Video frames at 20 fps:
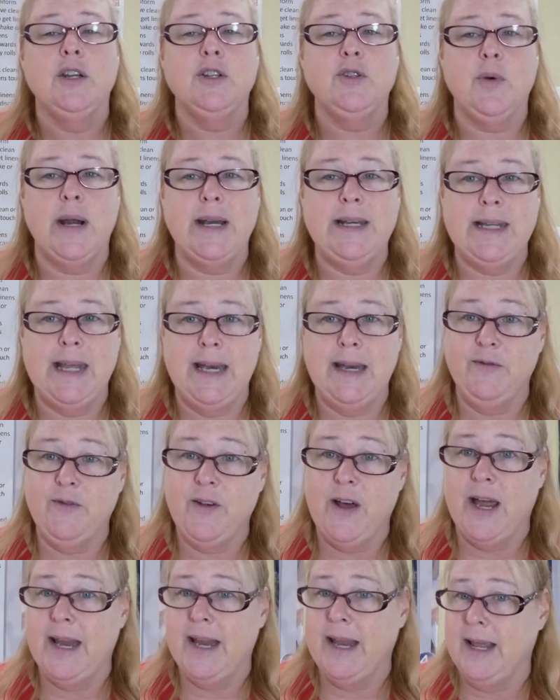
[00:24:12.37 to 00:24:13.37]
to
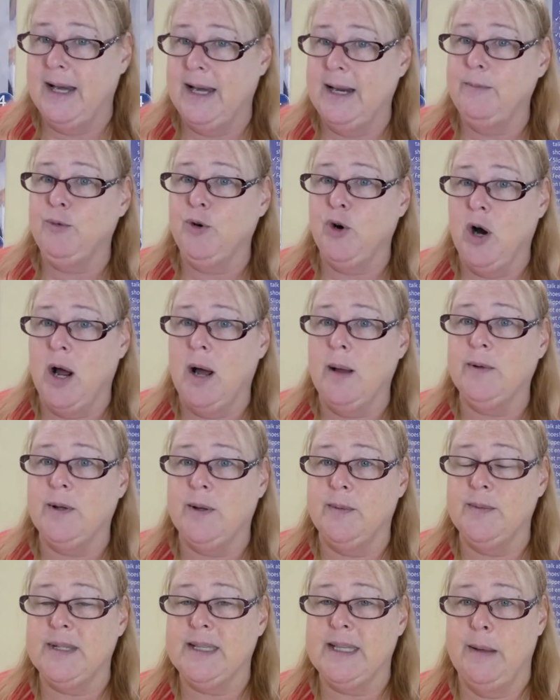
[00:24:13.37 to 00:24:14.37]
identify any
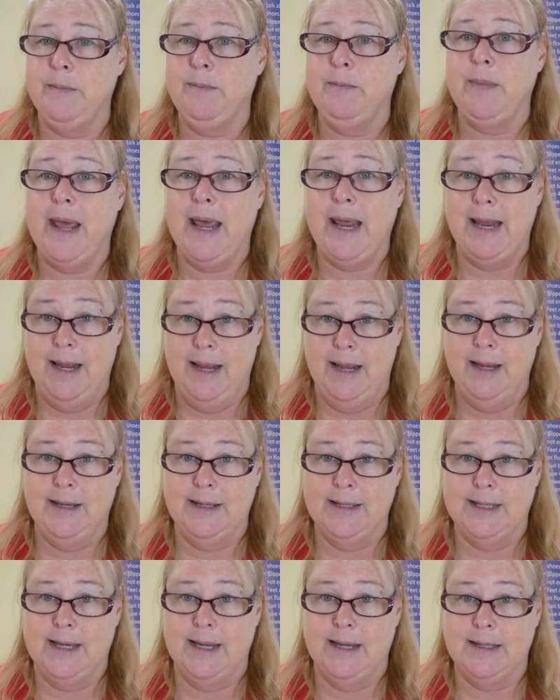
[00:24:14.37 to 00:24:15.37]
problems that may
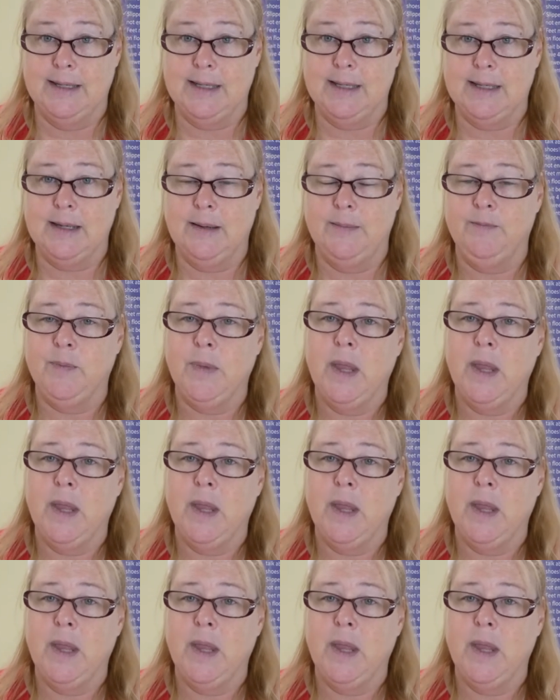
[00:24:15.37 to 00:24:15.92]
exist.